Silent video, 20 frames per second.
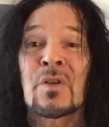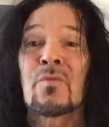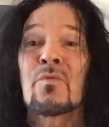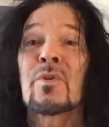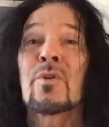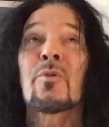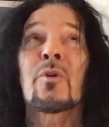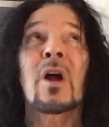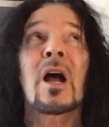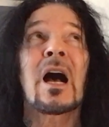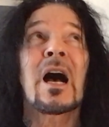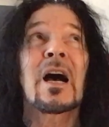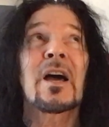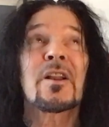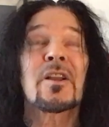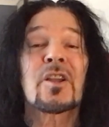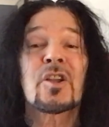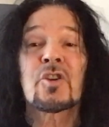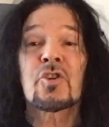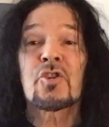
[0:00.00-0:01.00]
We were out
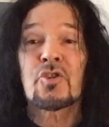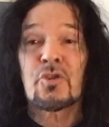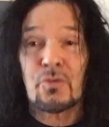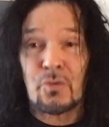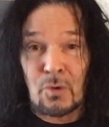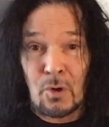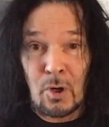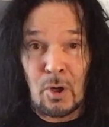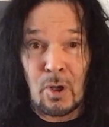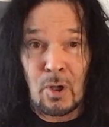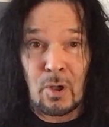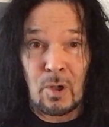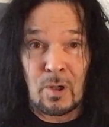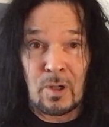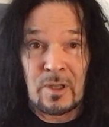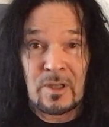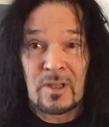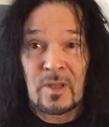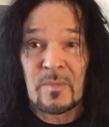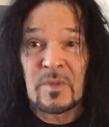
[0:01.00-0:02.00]
of control.
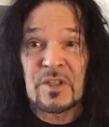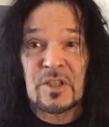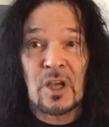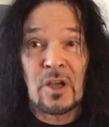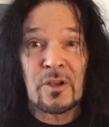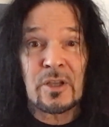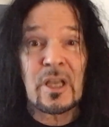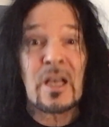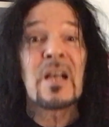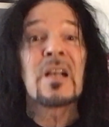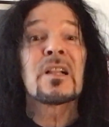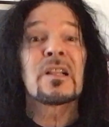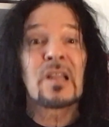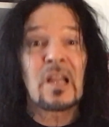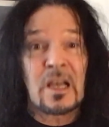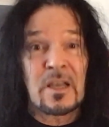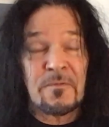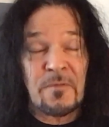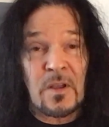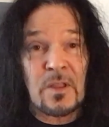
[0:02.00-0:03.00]
Let me tell you,
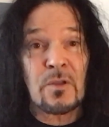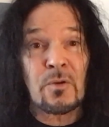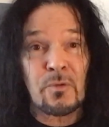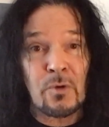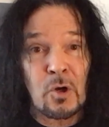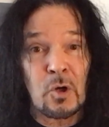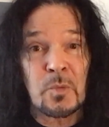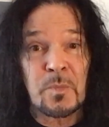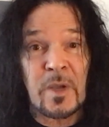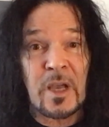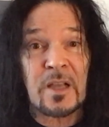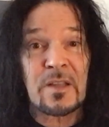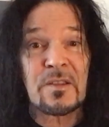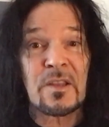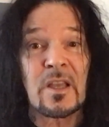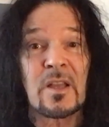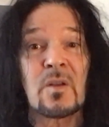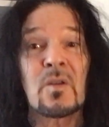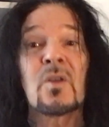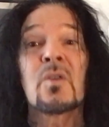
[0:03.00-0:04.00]
life on the road back
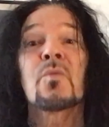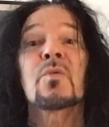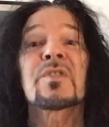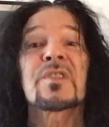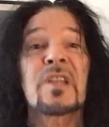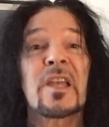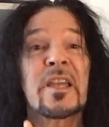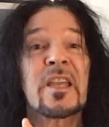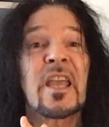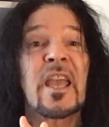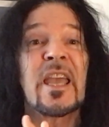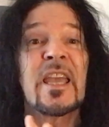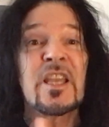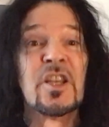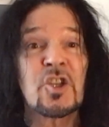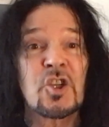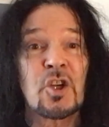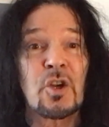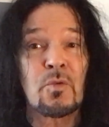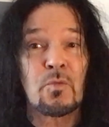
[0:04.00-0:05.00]
then was like
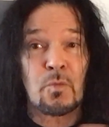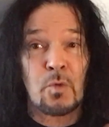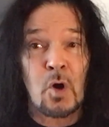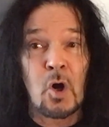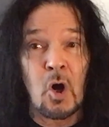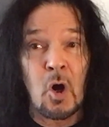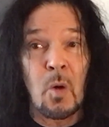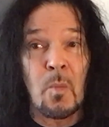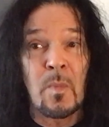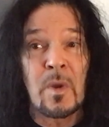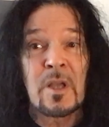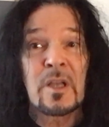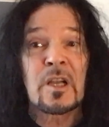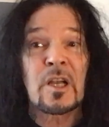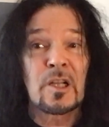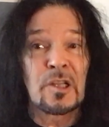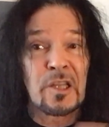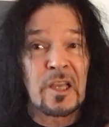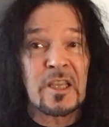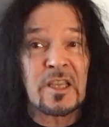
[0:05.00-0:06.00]
ancient Rome,
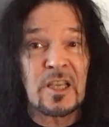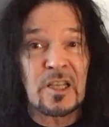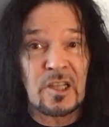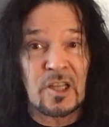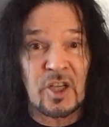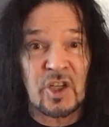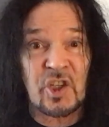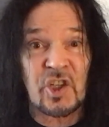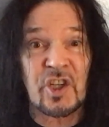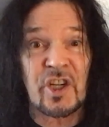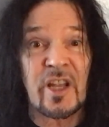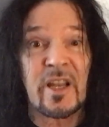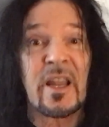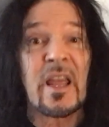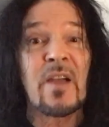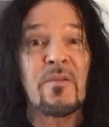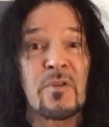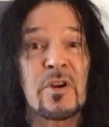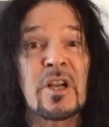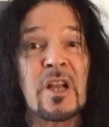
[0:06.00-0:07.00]
Caligula shit
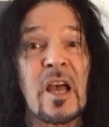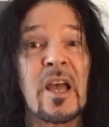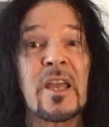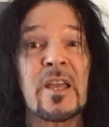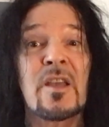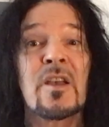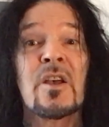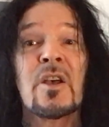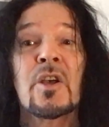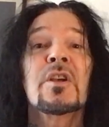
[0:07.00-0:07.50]
every night.